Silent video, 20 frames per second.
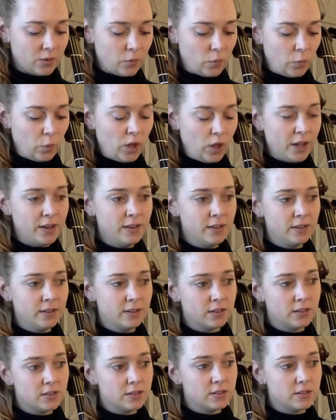1,
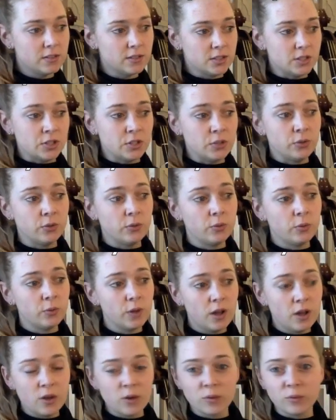2,
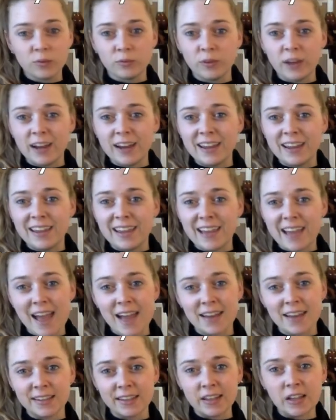ready,
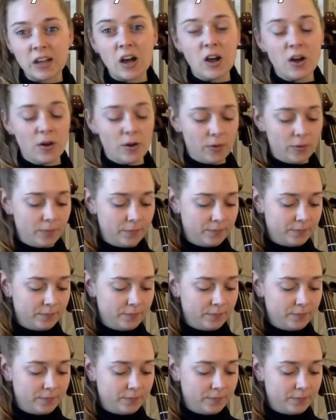and go.